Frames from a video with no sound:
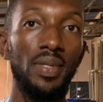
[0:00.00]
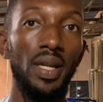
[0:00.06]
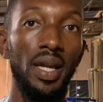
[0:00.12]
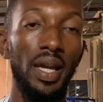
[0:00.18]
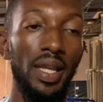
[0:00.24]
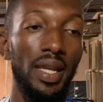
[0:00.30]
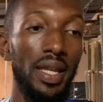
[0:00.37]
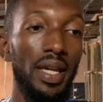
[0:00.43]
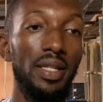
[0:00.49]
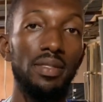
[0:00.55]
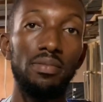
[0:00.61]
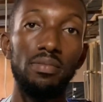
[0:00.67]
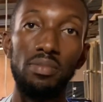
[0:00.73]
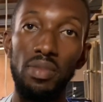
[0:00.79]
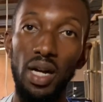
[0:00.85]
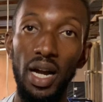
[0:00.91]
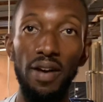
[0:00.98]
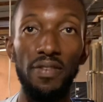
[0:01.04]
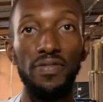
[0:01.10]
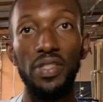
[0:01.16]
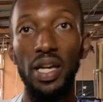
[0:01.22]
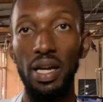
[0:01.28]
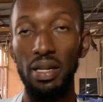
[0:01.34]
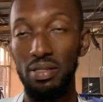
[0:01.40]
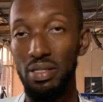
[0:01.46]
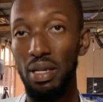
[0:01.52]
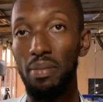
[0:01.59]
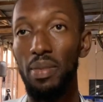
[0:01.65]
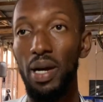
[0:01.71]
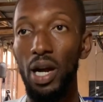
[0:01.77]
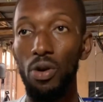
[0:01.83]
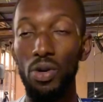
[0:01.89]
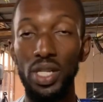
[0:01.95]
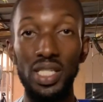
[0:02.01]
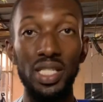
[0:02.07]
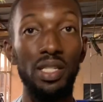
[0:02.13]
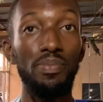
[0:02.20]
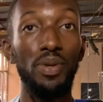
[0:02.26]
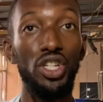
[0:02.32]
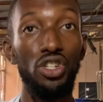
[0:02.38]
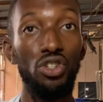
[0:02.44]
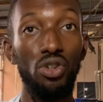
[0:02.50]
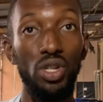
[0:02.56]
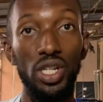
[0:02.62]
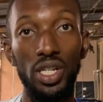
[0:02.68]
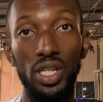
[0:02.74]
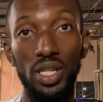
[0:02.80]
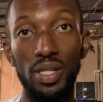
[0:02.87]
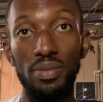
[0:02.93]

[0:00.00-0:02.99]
And then after some hours, depending on the